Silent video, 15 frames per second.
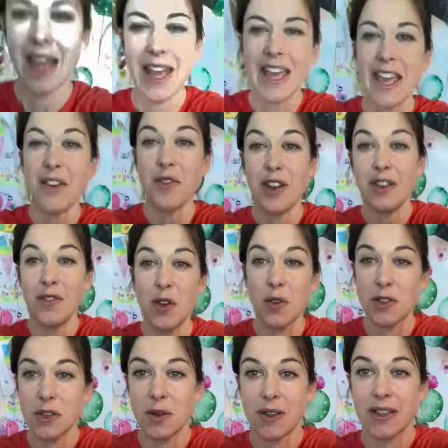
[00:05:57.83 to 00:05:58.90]
even if
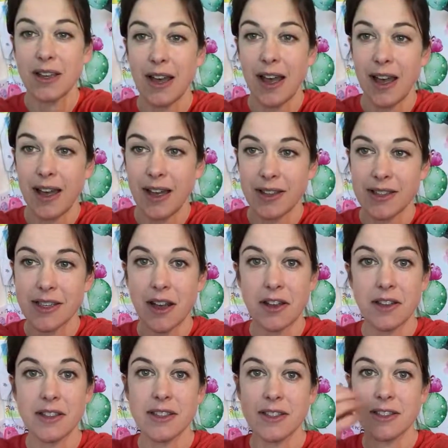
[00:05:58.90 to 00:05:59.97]
you're doing
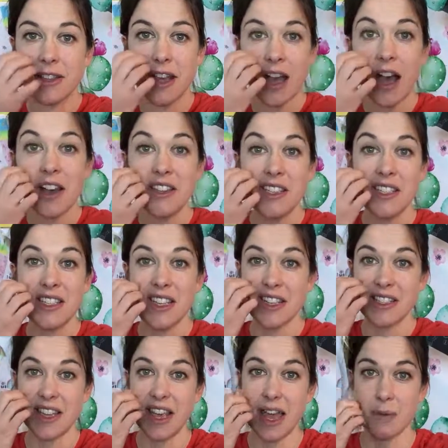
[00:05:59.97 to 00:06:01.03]
science,
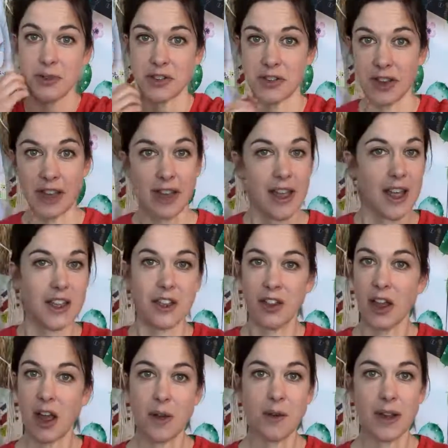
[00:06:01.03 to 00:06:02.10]
IGCSE chemistry,
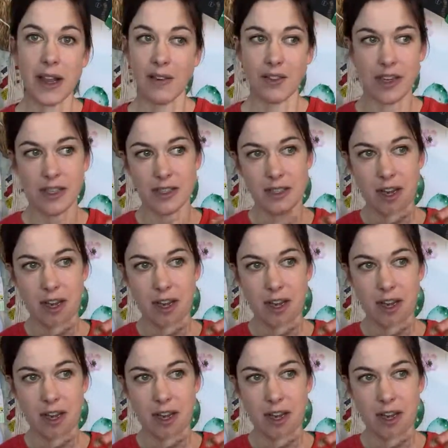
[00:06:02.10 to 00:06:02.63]
you'll only ever need to